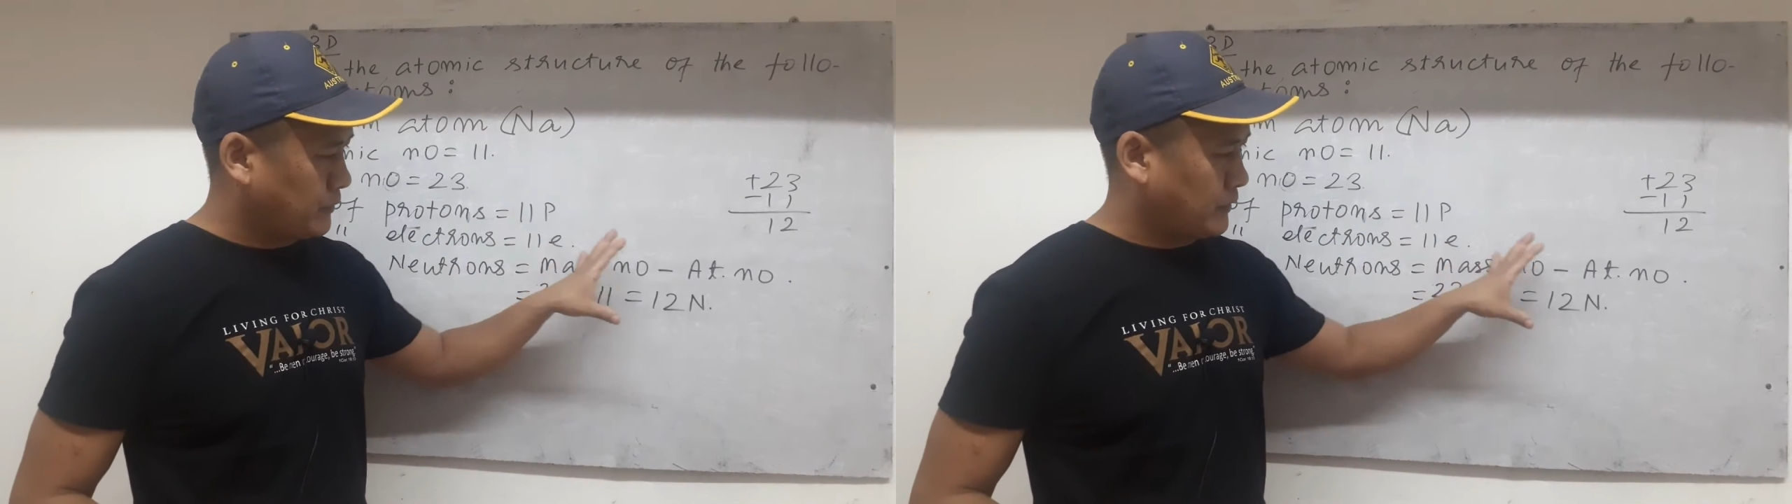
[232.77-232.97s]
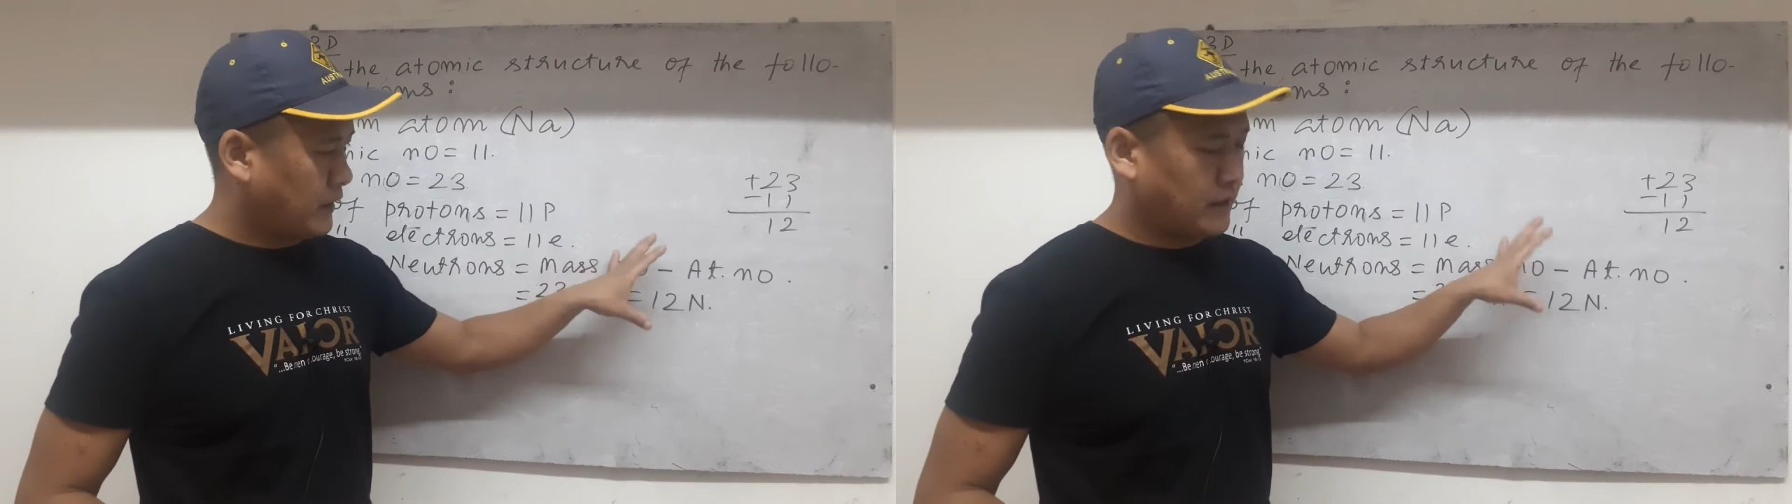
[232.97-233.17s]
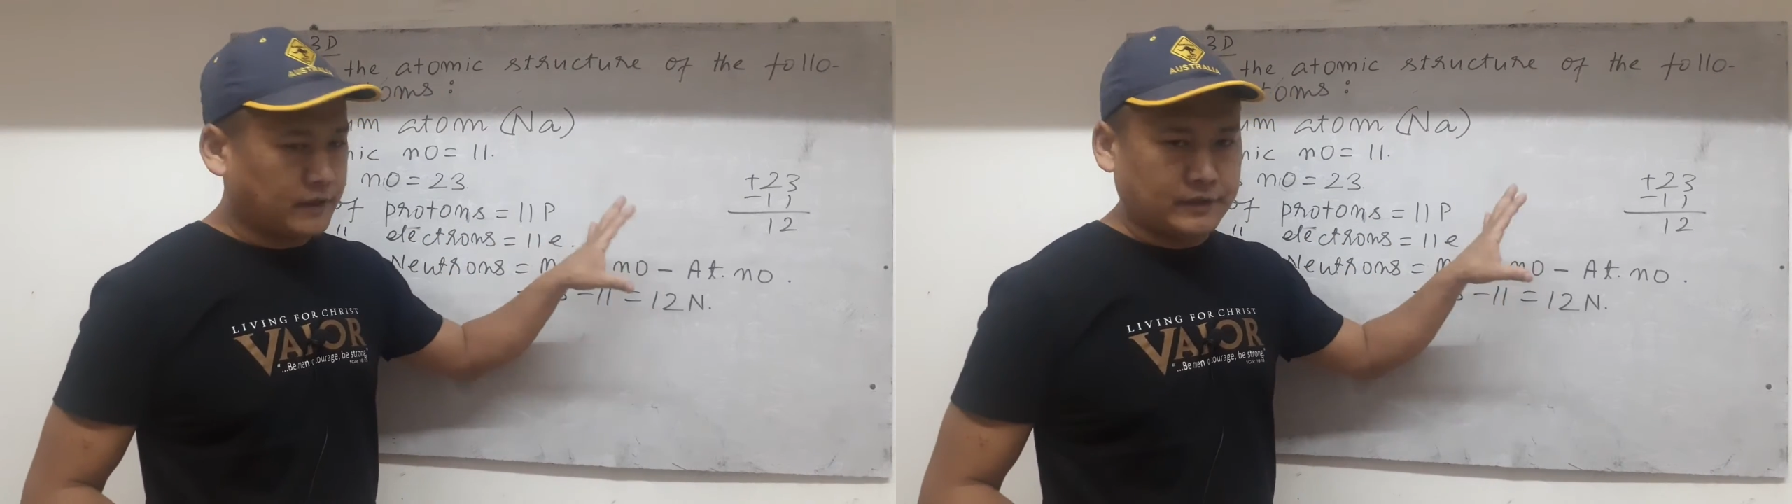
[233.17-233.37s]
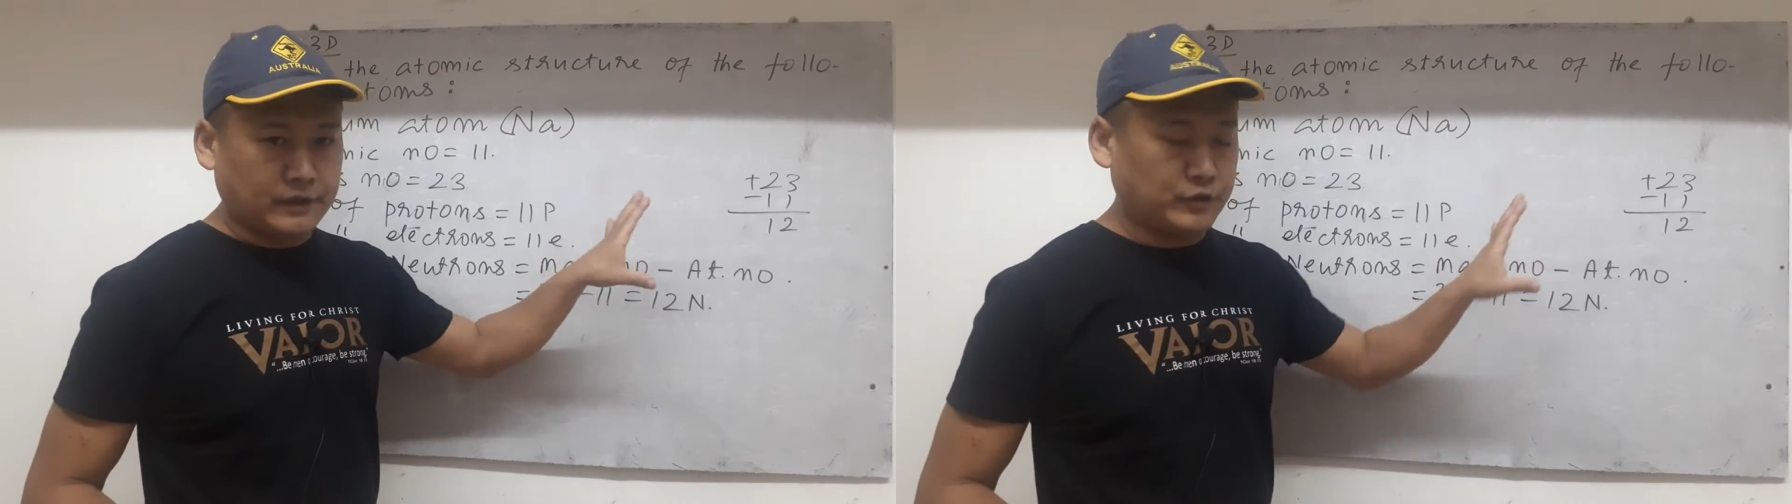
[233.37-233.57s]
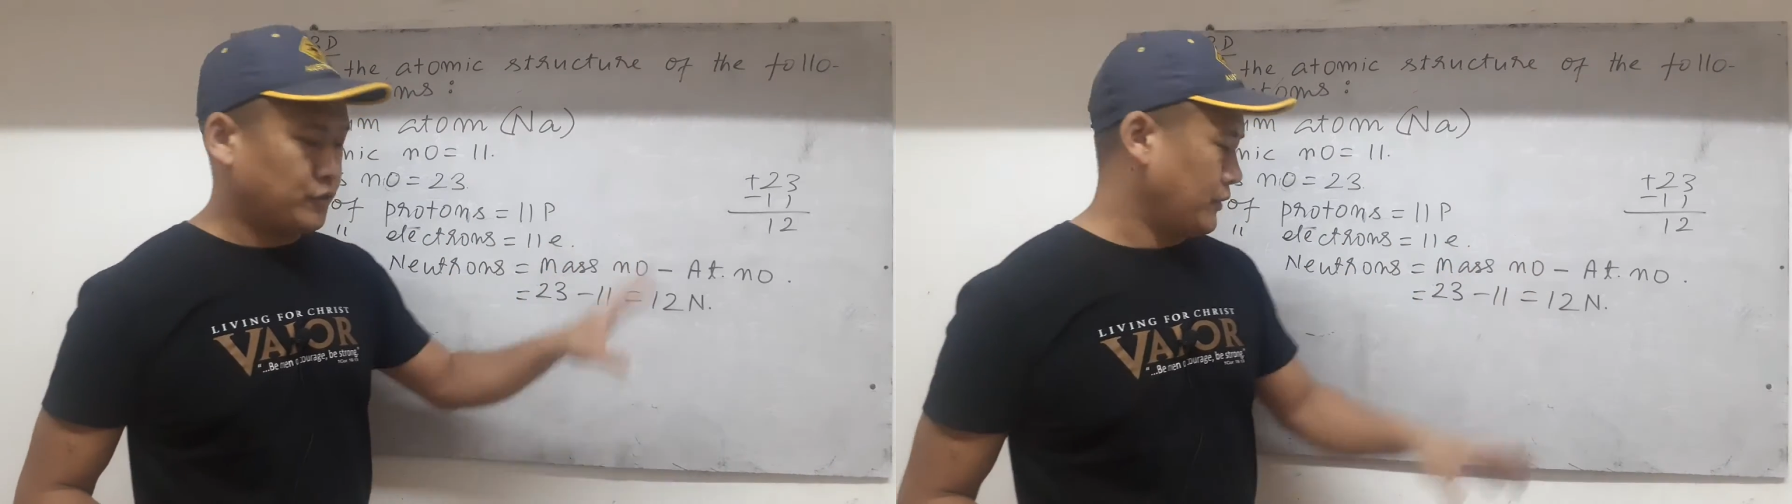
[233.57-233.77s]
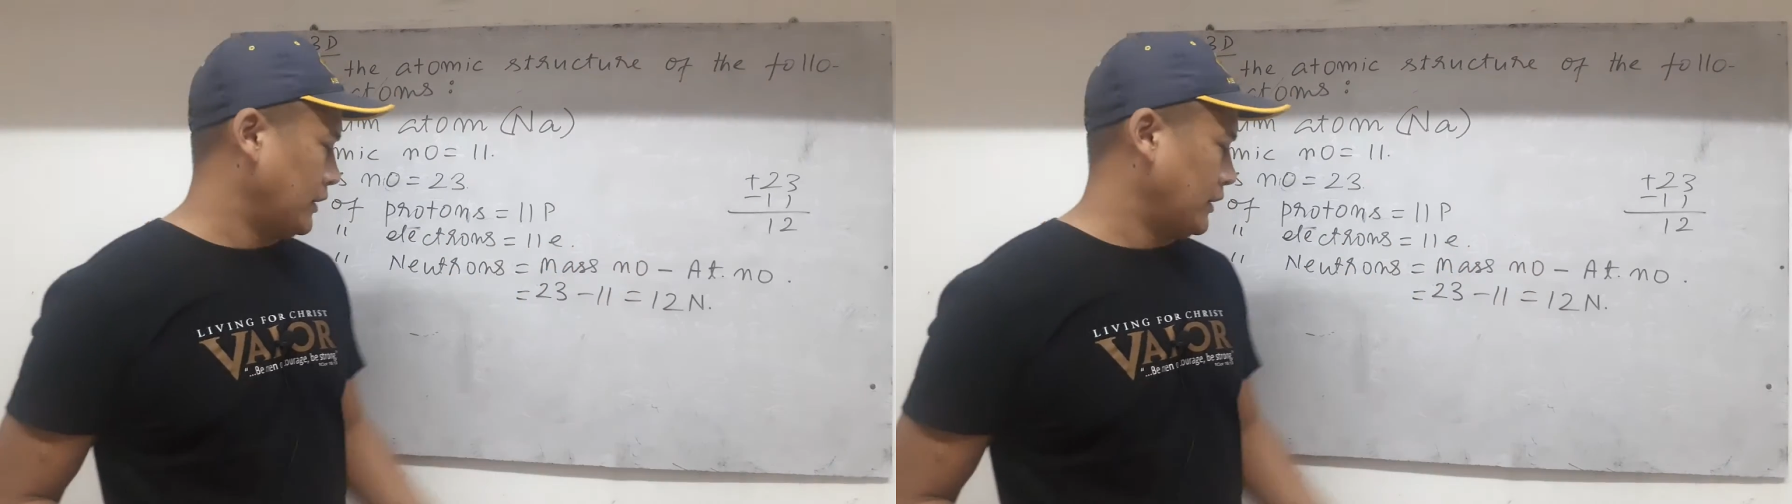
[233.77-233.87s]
we can easily draw